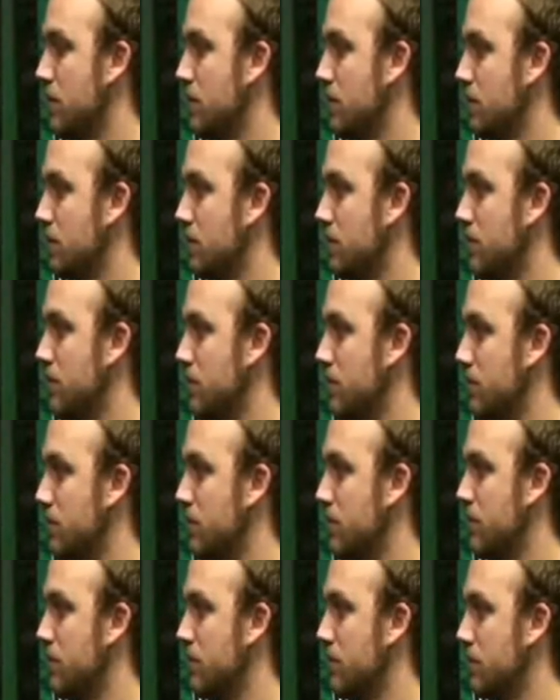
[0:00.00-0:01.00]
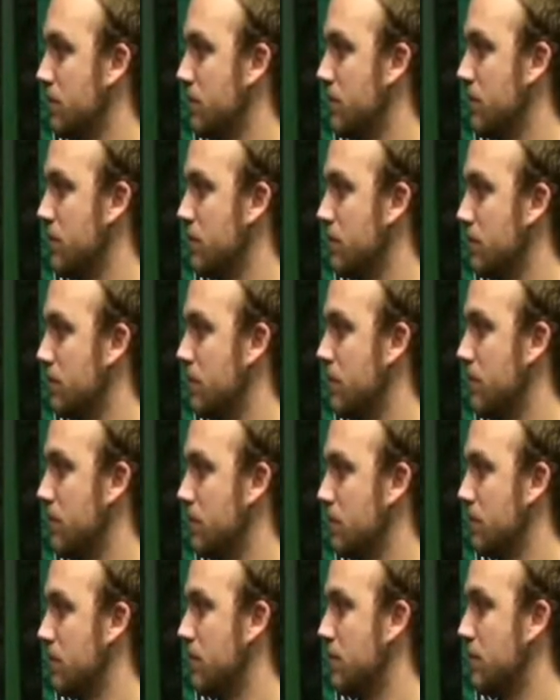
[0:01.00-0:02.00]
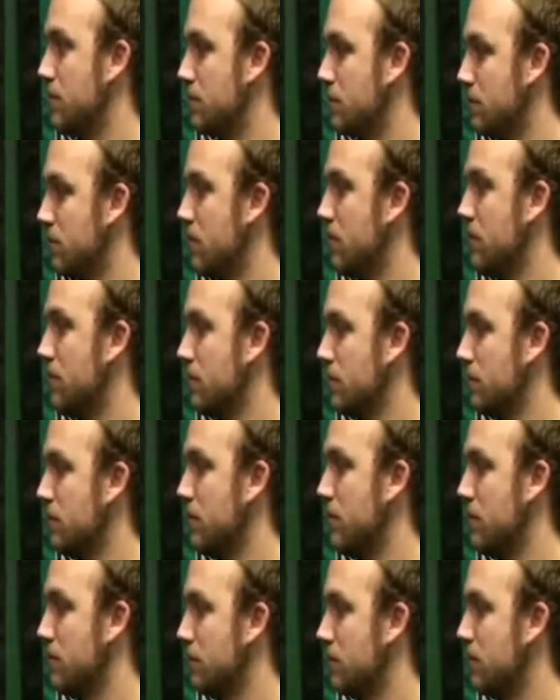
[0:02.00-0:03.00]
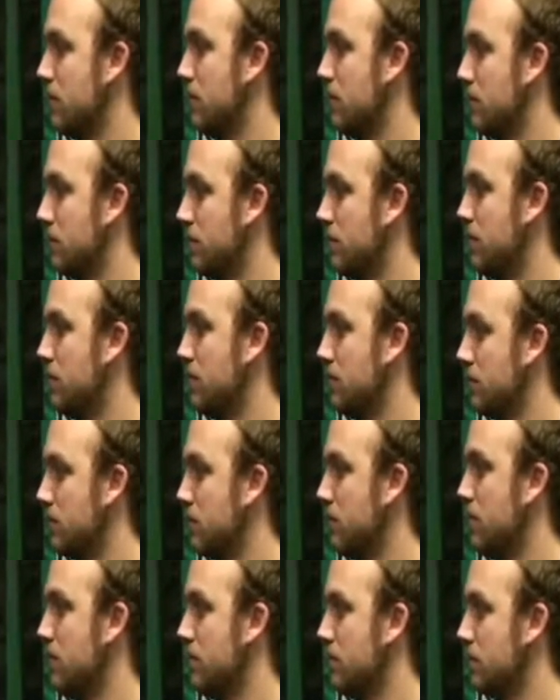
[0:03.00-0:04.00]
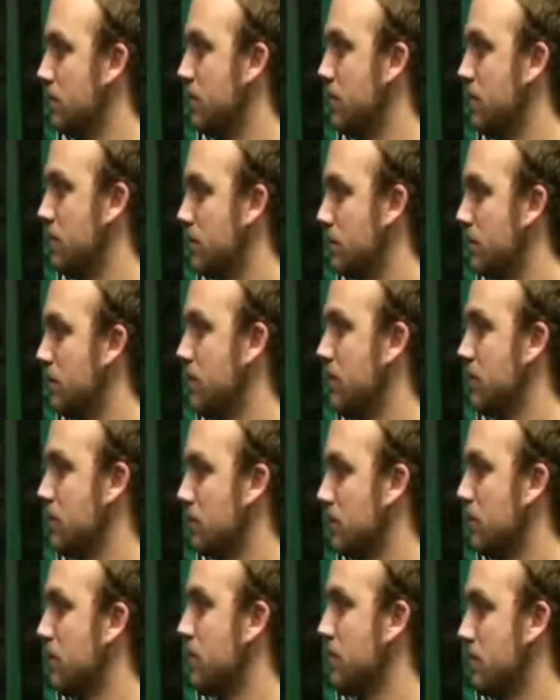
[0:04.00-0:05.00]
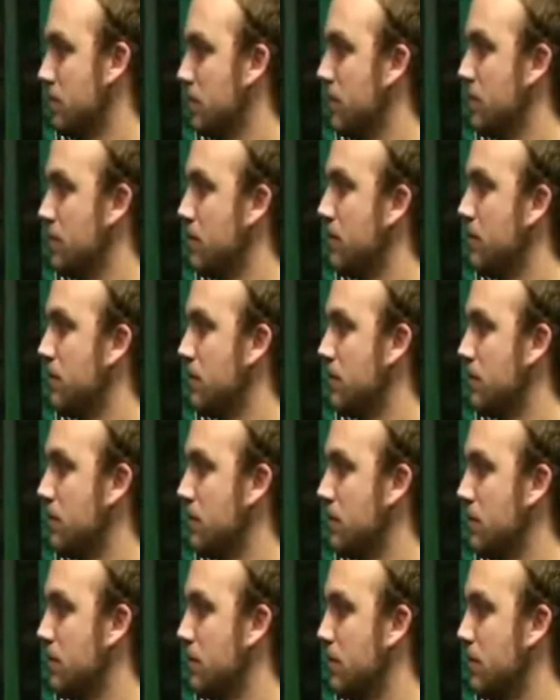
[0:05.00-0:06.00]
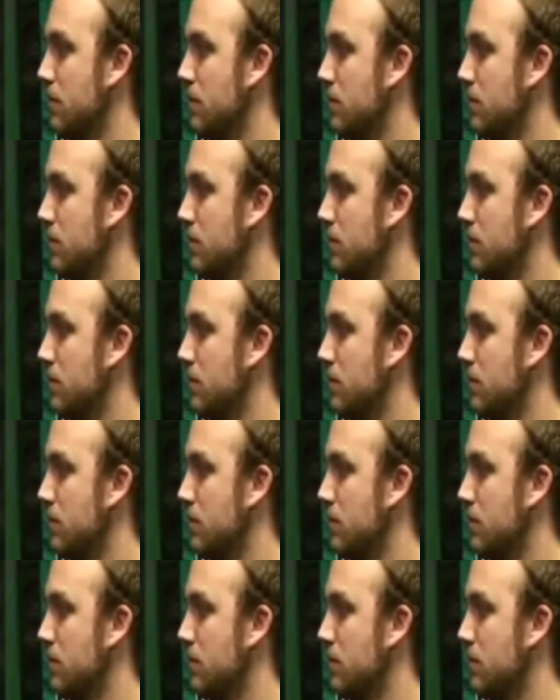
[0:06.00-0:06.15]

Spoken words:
No words are spoken by the person on screen.